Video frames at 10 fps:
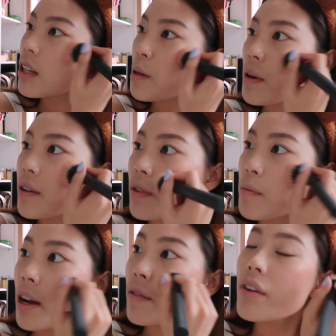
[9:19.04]
they pay
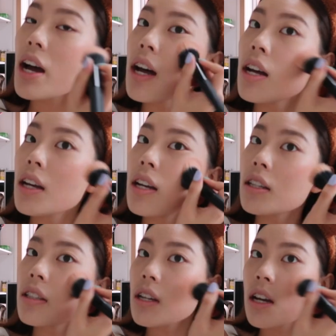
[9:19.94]
for my
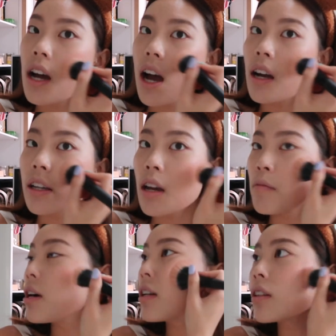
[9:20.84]
rent. I
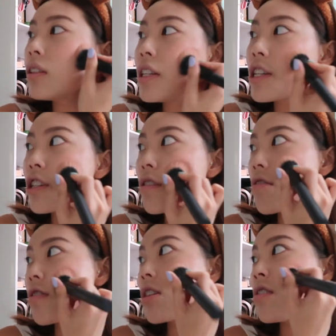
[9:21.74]
get medical
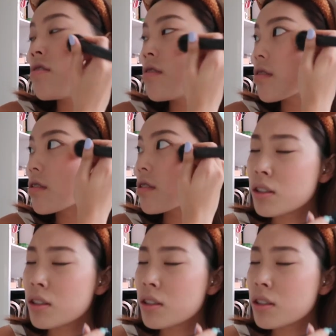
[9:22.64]
insurance.